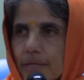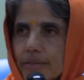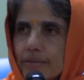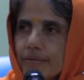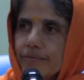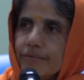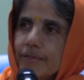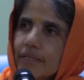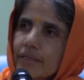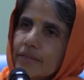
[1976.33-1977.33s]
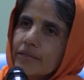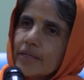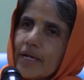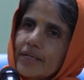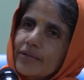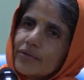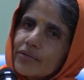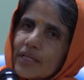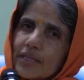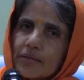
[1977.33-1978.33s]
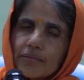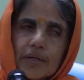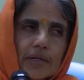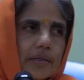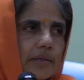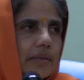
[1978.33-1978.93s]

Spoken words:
and shifting this side to sattva.